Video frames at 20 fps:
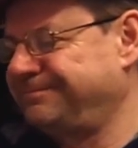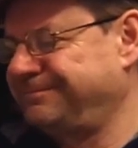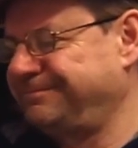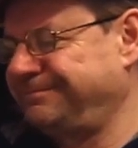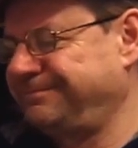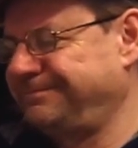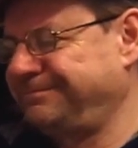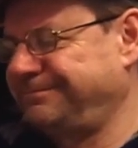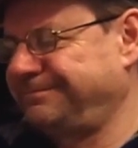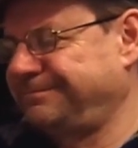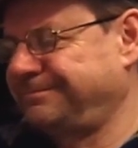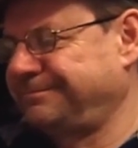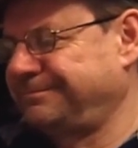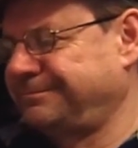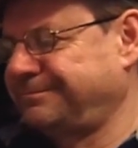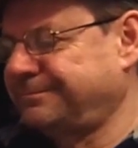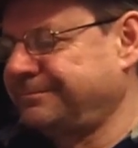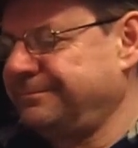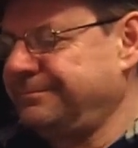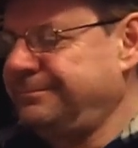
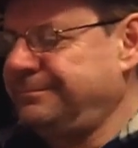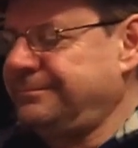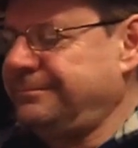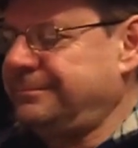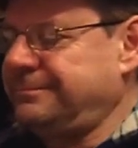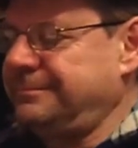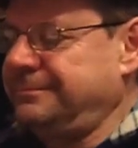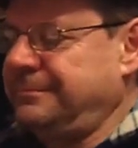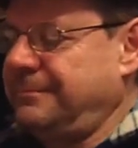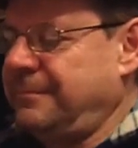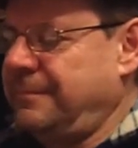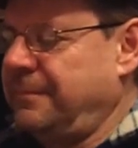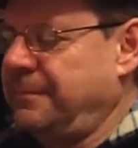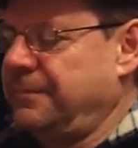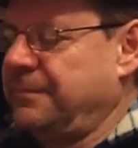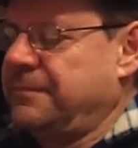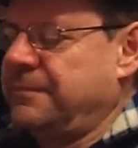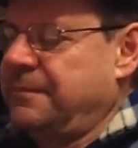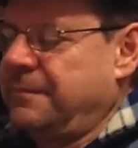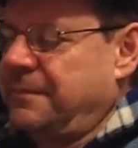
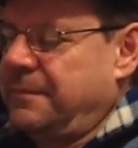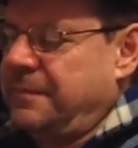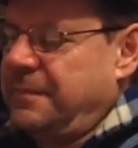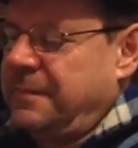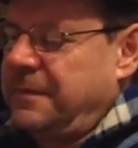No one is speaking in this clip.